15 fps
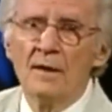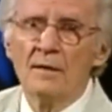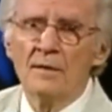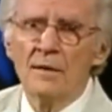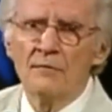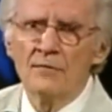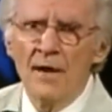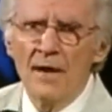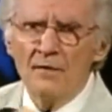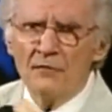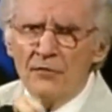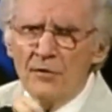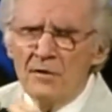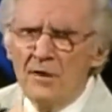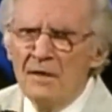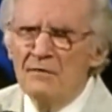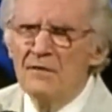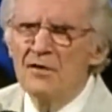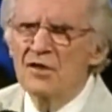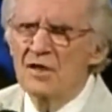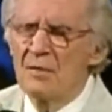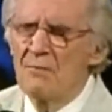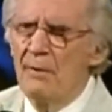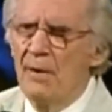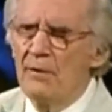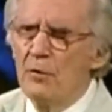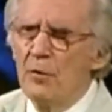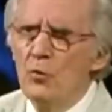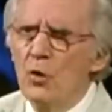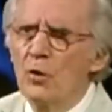They've not forgiven
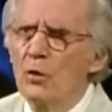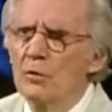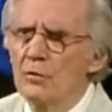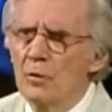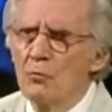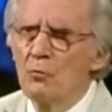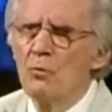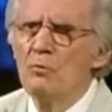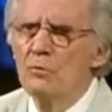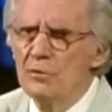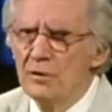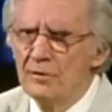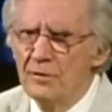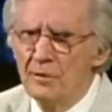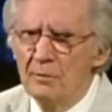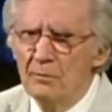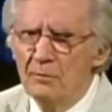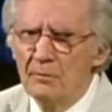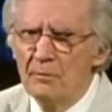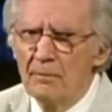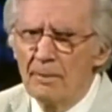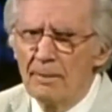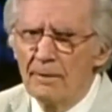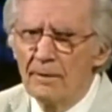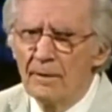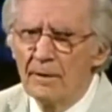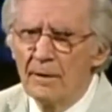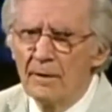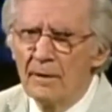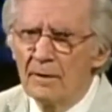somebody who hurt or wounded them.
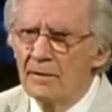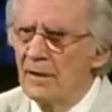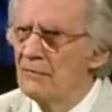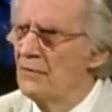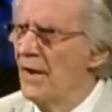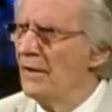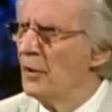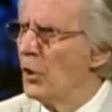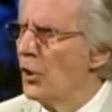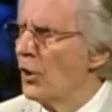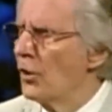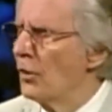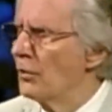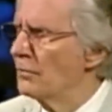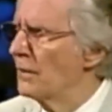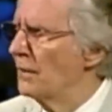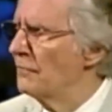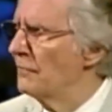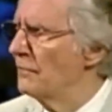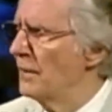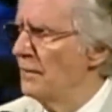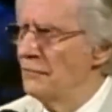They've not hurt, they've,